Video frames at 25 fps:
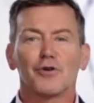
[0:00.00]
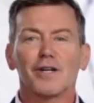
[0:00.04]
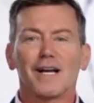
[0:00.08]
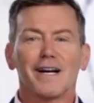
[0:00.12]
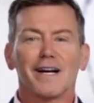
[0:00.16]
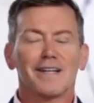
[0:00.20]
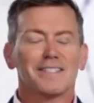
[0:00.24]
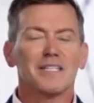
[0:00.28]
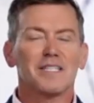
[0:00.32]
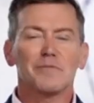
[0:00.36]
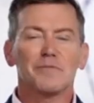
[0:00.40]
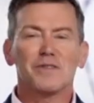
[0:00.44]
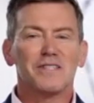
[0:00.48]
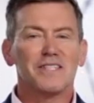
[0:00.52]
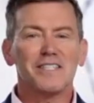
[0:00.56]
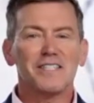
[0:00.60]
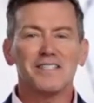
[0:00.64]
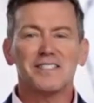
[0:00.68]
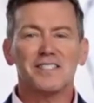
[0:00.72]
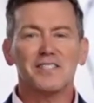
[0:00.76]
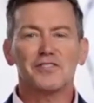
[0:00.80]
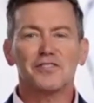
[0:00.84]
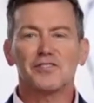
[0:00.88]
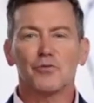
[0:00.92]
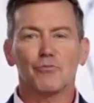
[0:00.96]
I say, but this
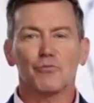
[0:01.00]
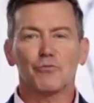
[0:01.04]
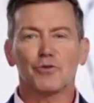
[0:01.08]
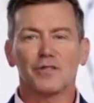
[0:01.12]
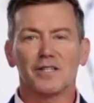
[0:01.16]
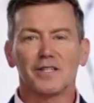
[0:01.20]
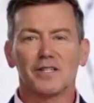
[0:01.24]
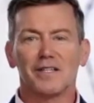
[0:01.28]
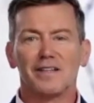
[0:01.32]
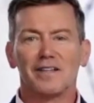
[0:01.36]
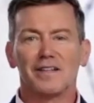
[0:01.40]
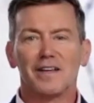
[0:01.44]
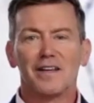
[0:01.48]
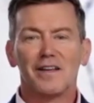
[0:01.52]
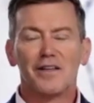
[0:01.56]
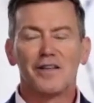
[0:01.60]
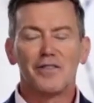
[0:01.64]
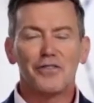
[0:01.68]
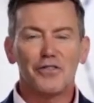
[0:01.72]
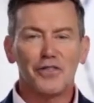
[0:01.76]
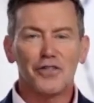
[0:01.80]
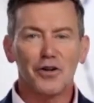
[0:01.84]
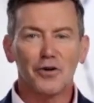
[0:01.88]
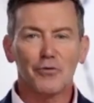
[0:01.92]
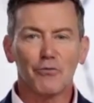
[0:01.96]
isn't really
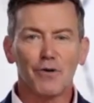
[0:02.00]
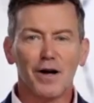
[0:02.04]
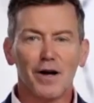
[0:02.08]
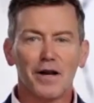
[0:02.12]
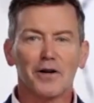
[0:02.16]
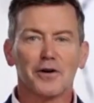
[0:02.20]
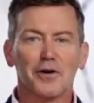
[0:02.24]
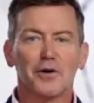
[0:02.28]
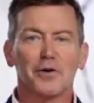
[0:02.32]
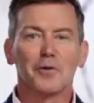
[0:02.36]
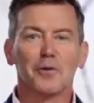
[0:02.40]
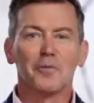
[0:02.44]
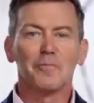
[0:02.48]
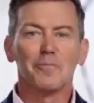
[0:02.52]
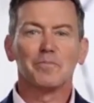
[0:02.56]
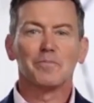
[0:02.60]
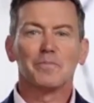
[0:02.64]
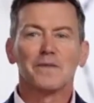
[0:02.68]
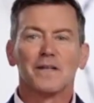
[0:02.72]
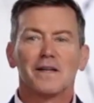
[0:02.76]
theoretical.